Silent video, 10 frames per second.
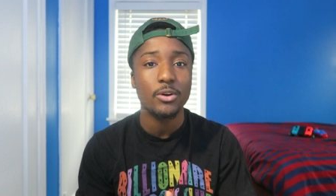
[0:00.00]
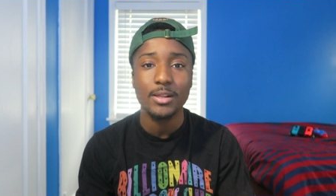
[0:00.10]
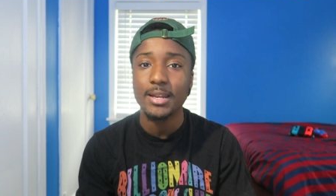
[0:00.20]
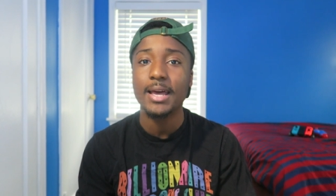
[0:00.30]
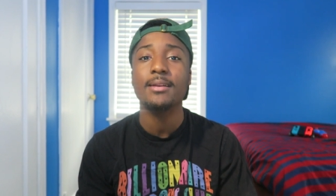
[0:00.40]
and
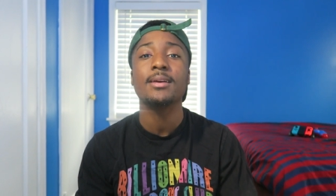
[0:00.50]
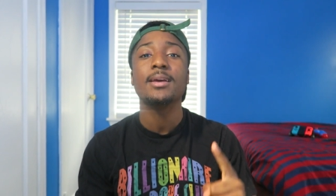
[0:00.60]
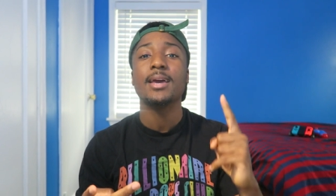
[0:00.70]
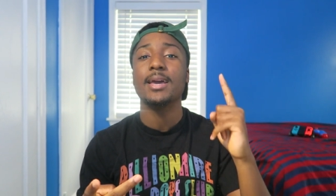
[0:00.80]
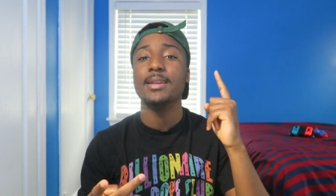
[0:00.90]
all of that.
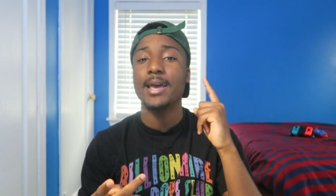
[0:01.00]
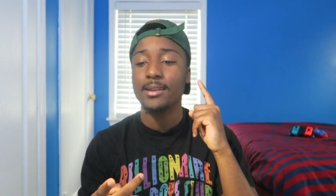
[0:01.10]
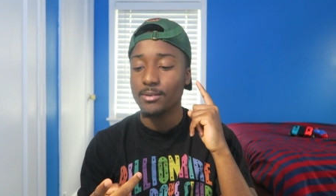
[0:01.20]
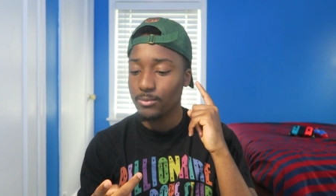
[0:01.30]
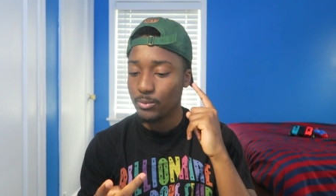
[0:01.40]
And
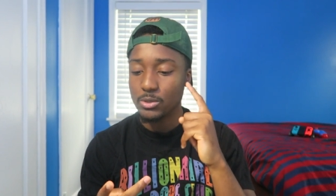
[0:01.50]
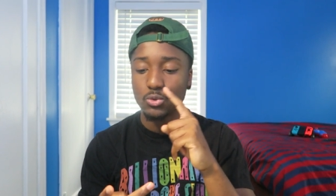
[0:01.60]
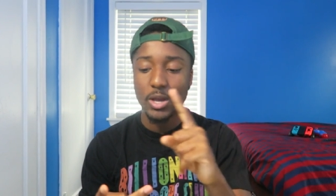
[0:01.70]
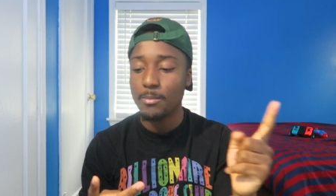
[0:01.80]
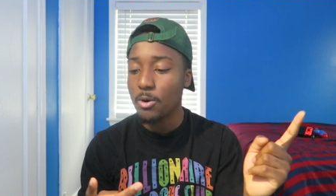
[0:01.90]
then when you
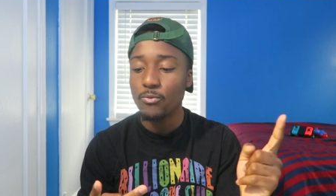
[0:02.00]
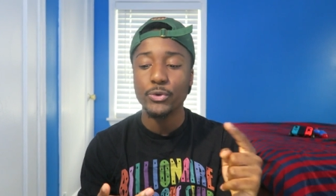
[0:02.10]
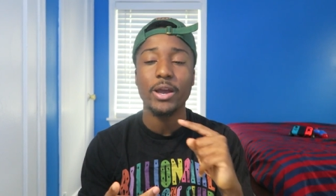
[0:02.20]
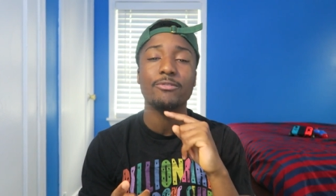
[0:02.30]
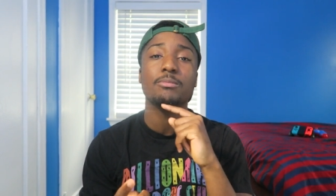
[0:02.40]
swipe
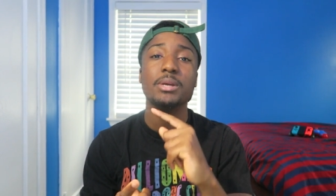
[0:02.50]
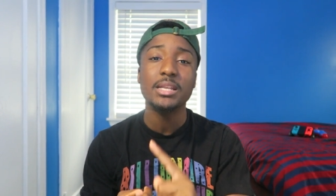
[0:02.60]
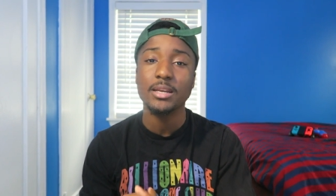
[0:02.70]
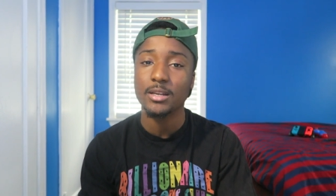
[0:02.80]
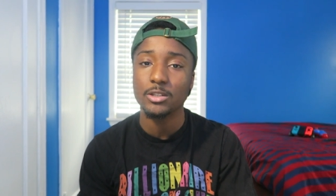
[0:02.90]
over, you have your
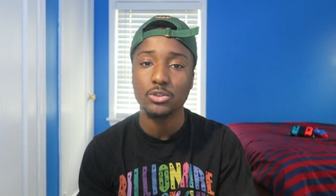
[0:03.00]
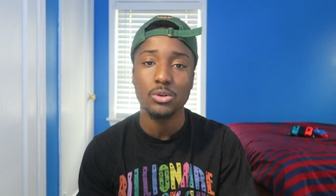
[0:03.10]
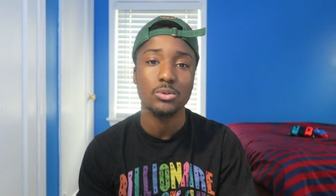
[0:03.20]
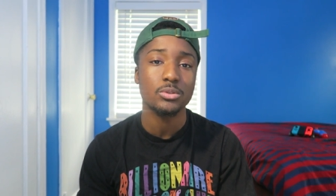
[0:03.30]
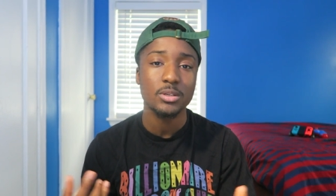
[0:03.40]
media
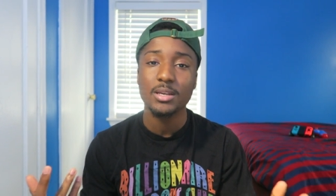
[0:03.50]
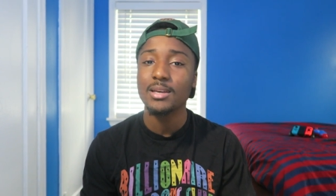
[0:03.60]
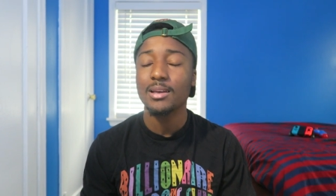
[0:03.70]
controls.